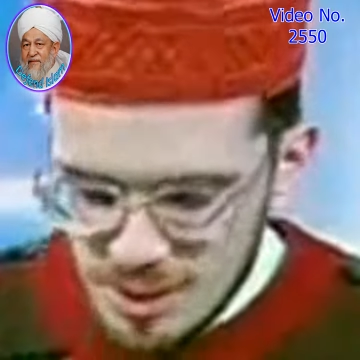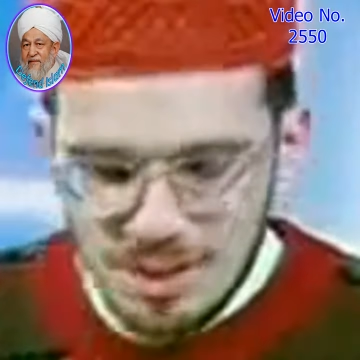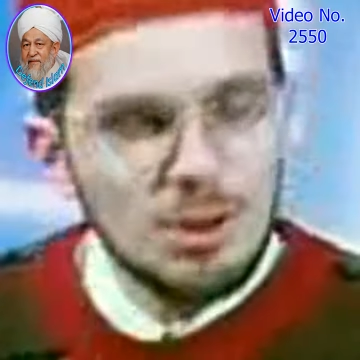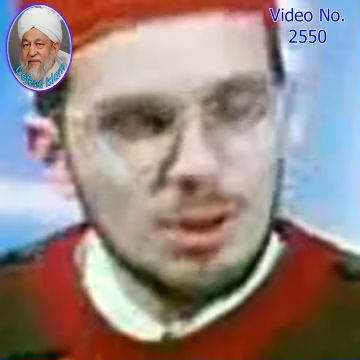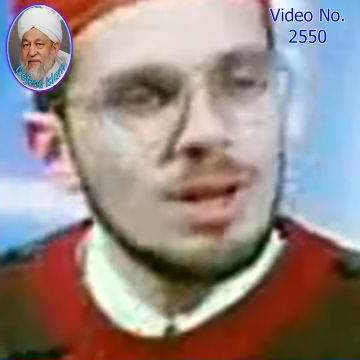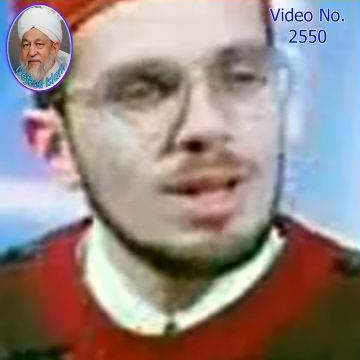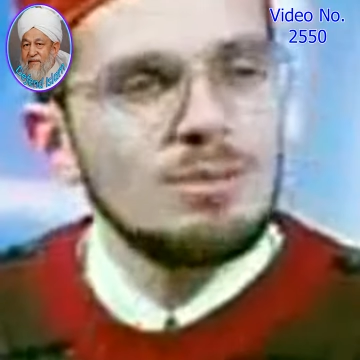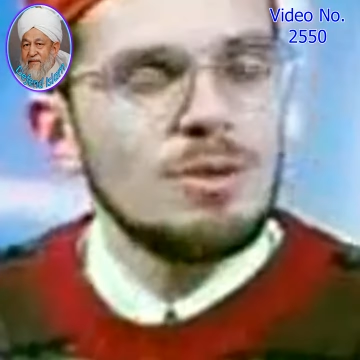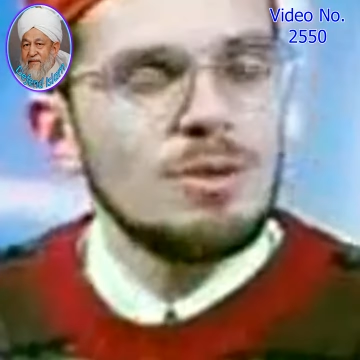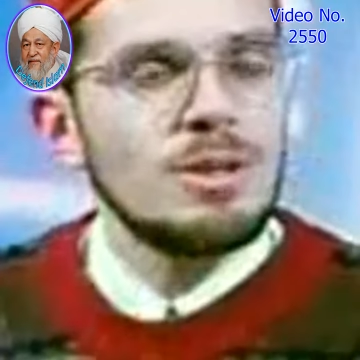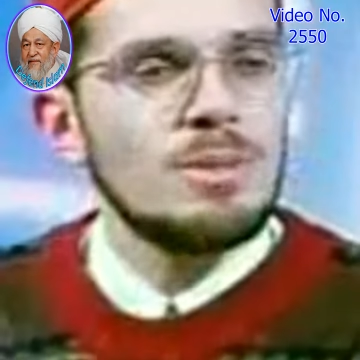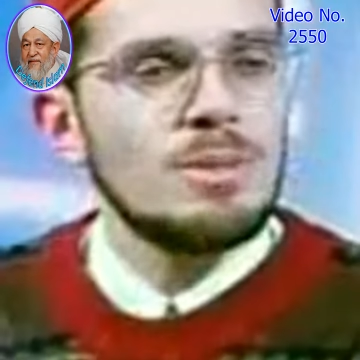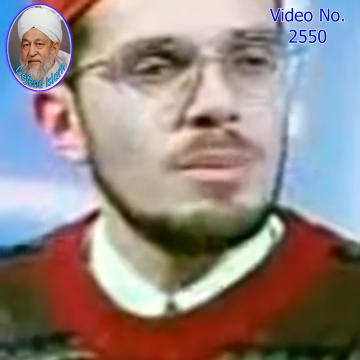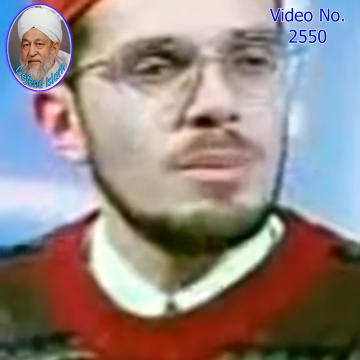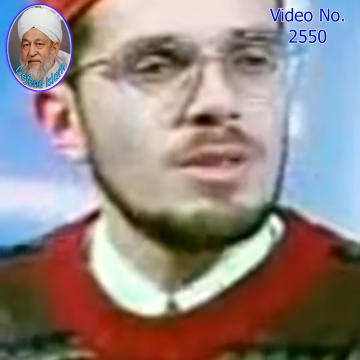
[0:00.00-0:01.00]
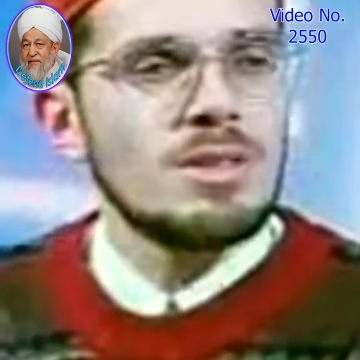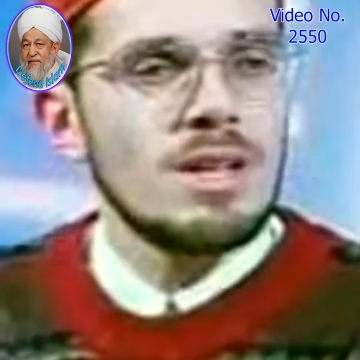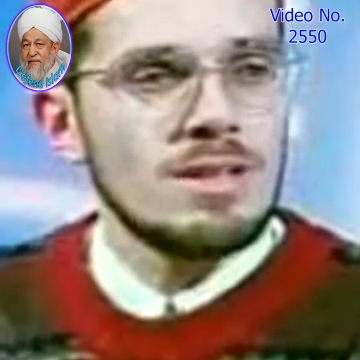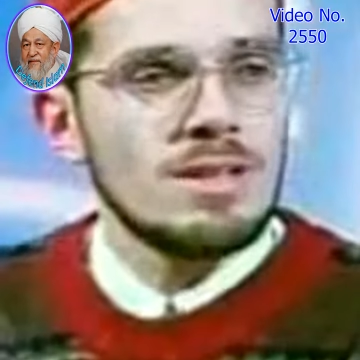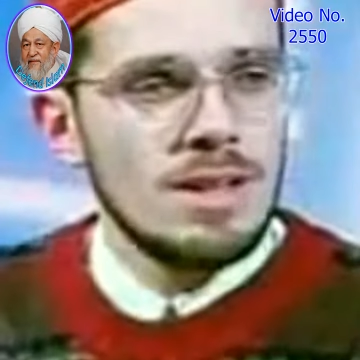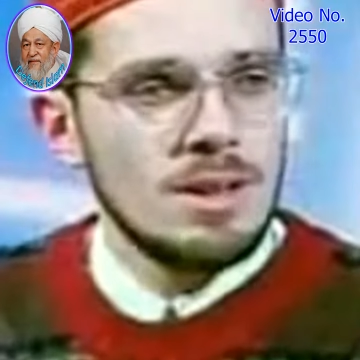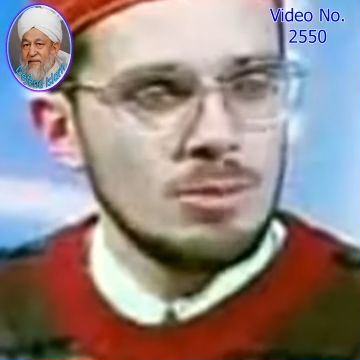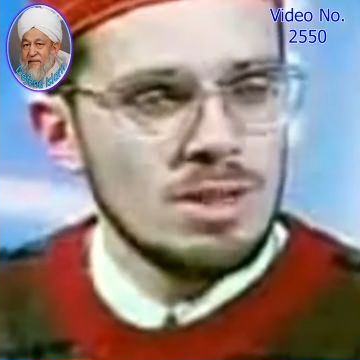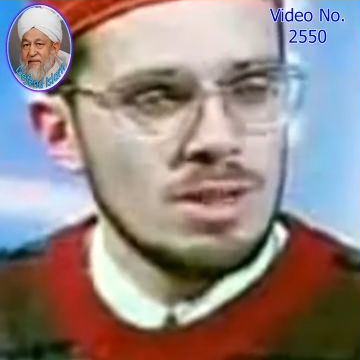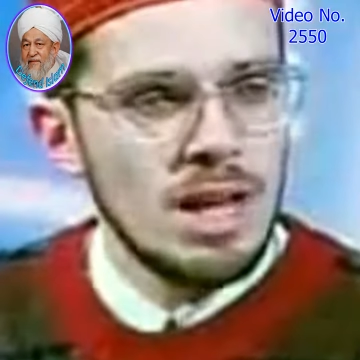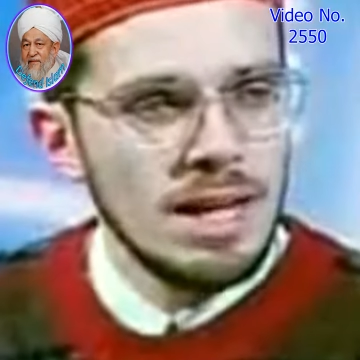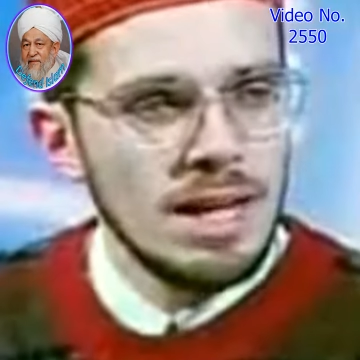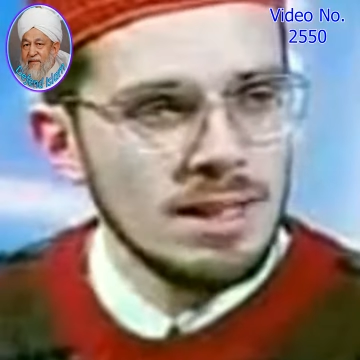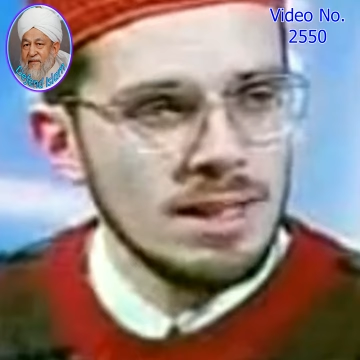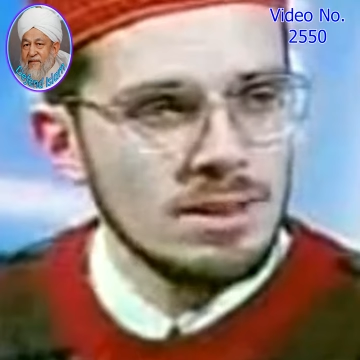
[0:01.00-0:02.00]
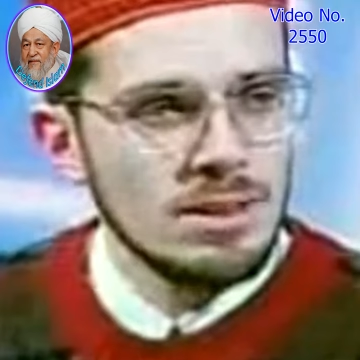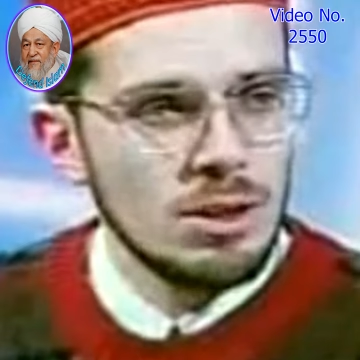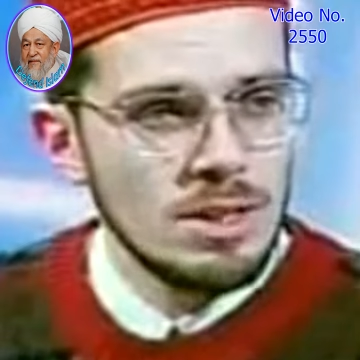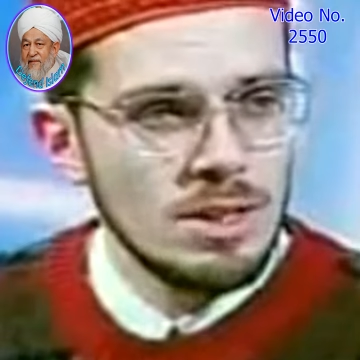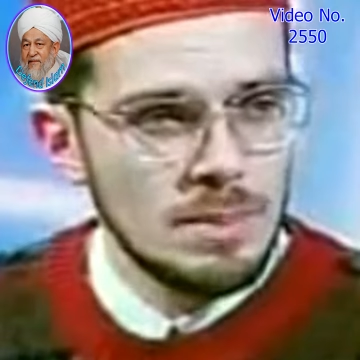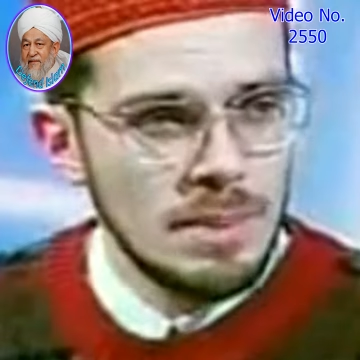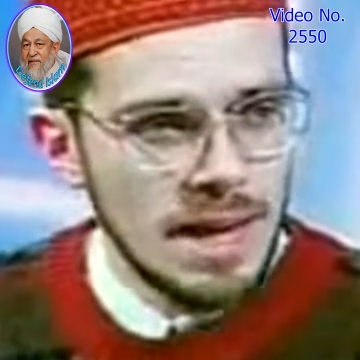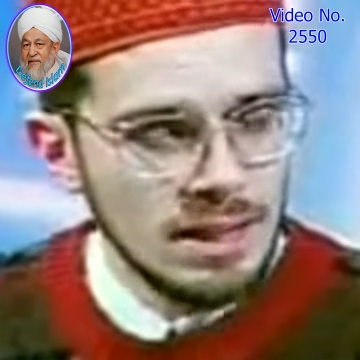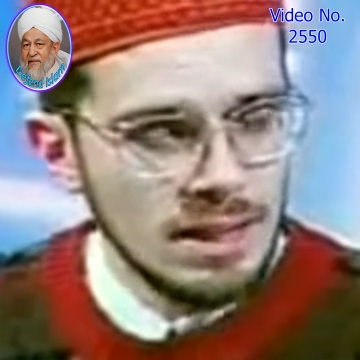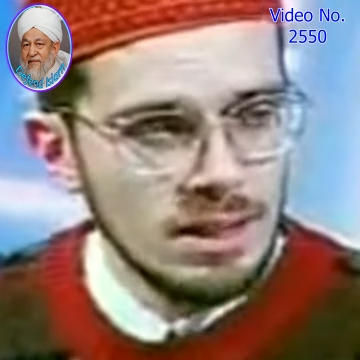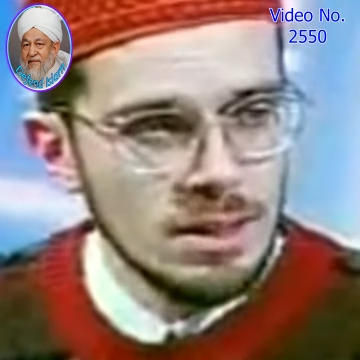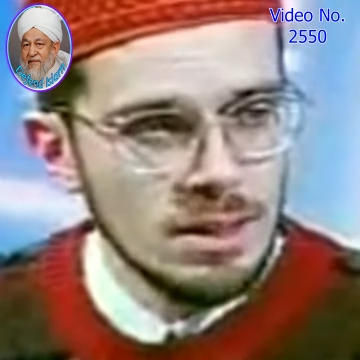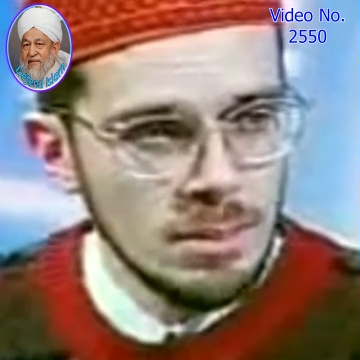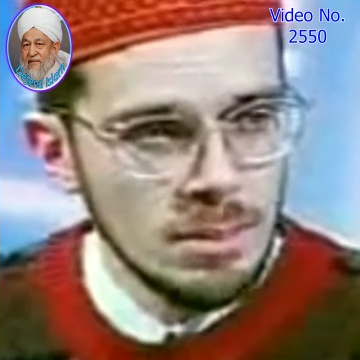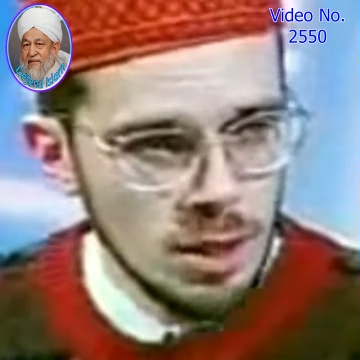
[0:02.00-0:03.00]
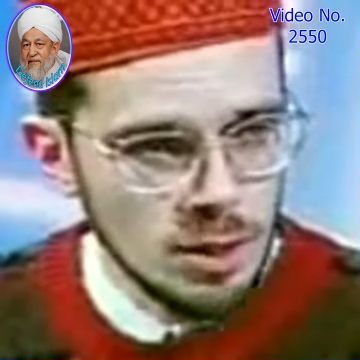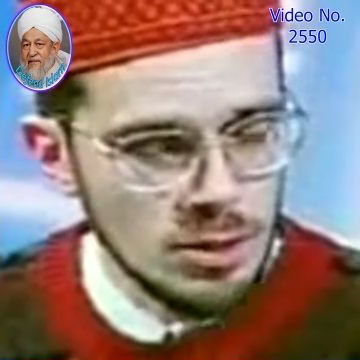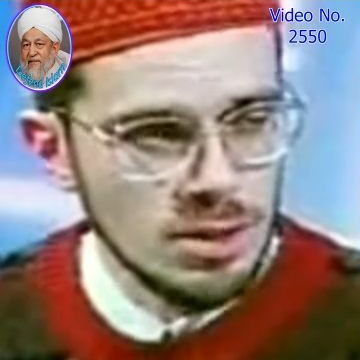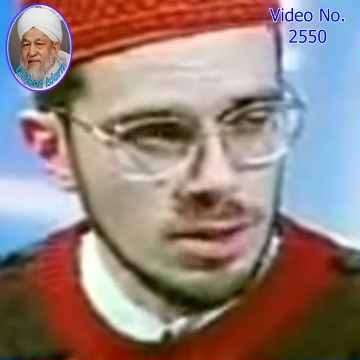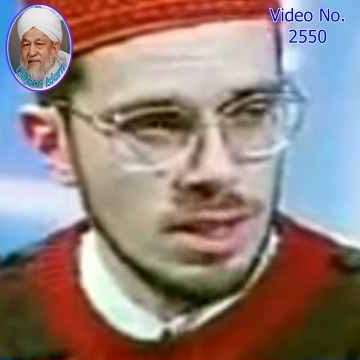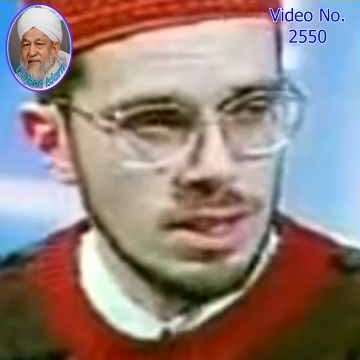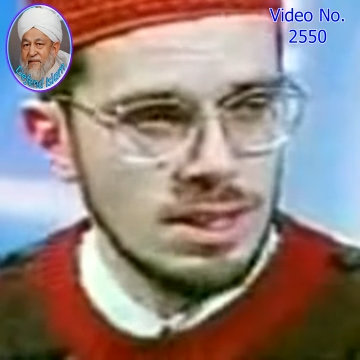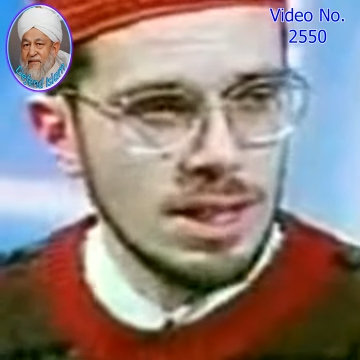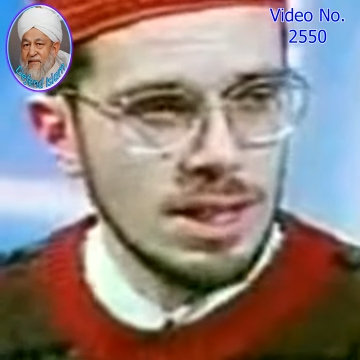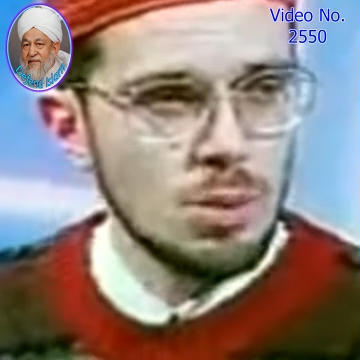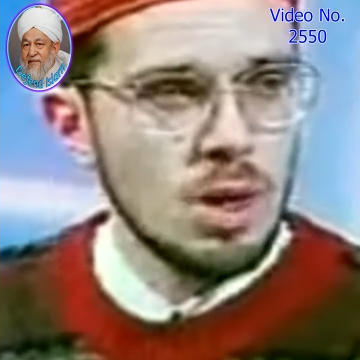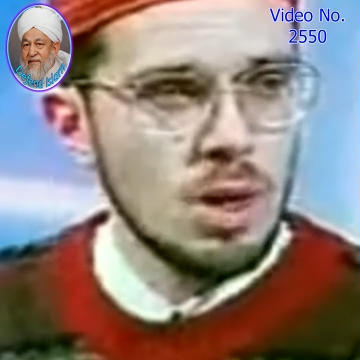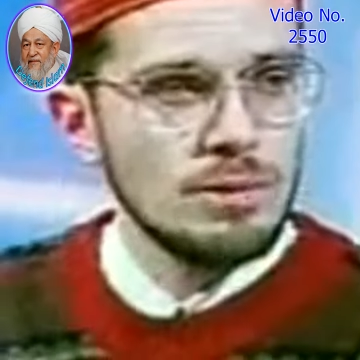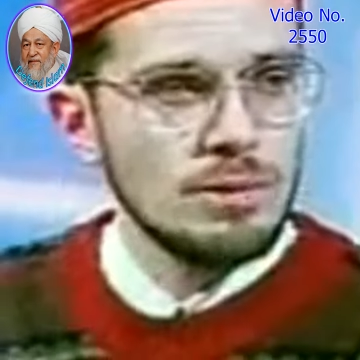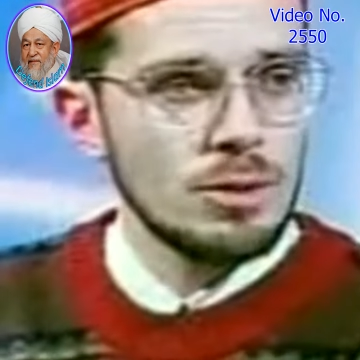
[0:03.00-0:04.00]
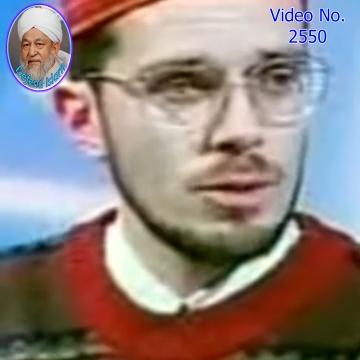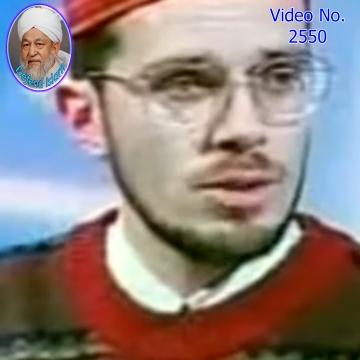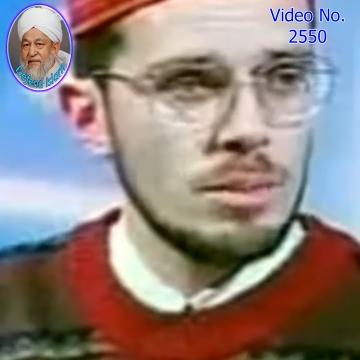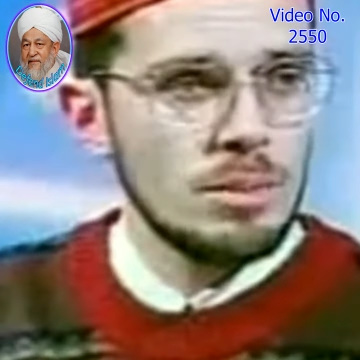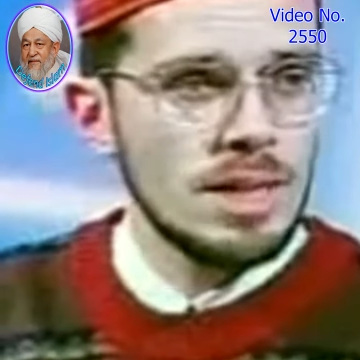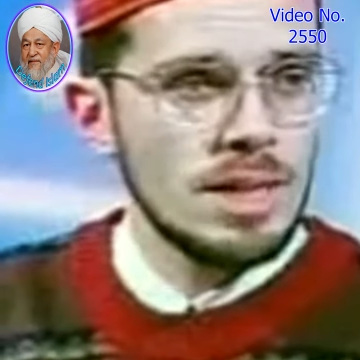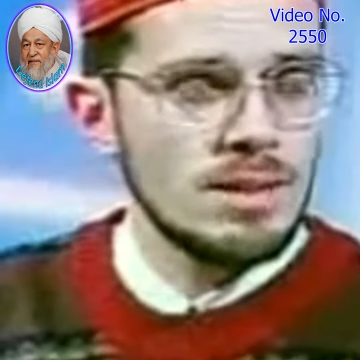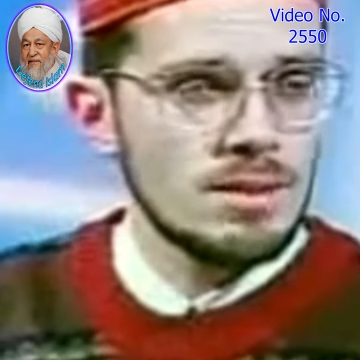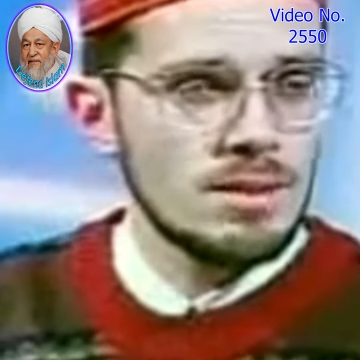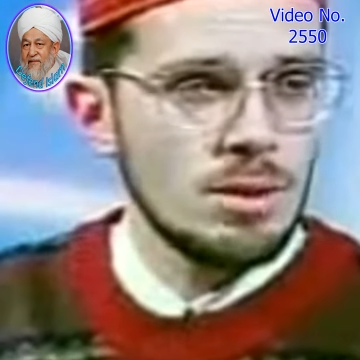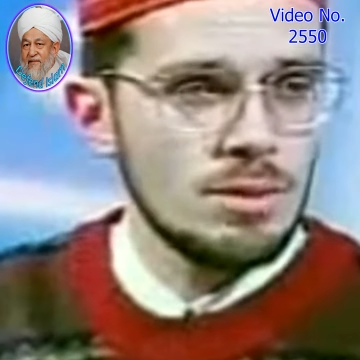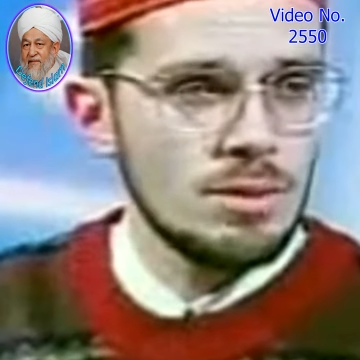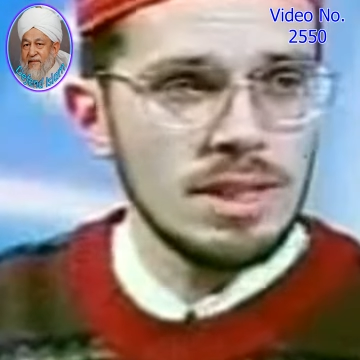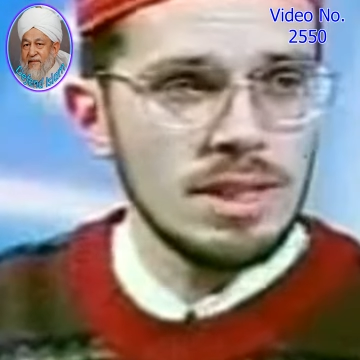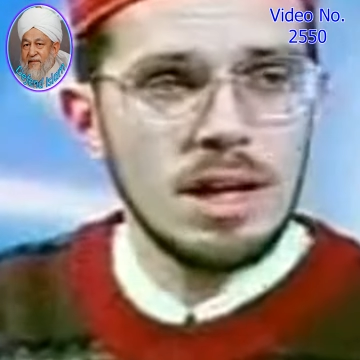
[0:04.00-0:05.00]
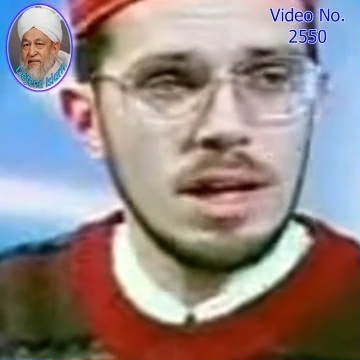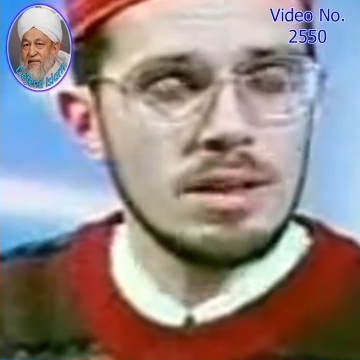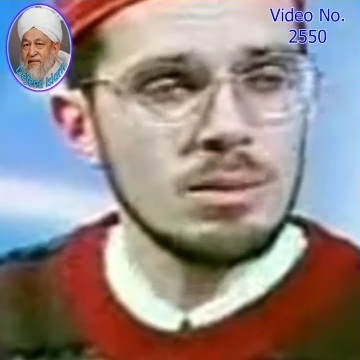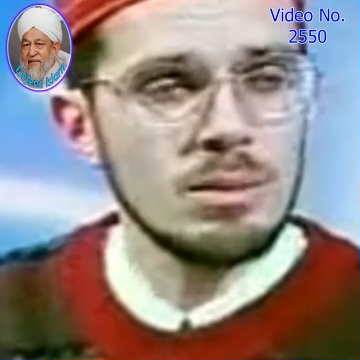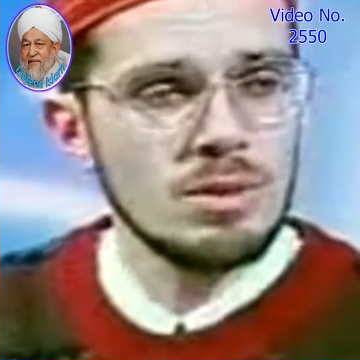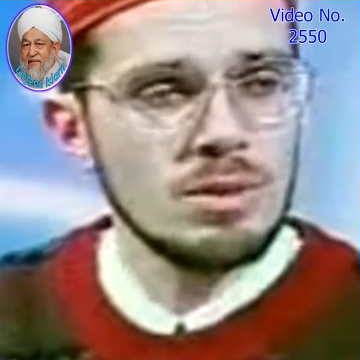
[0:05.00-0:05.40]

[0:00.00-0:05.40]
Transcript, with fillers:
Speaker 1: that the Holy Prophet Muhammad was lying on his back in the mosque and he had one foot placed over the other.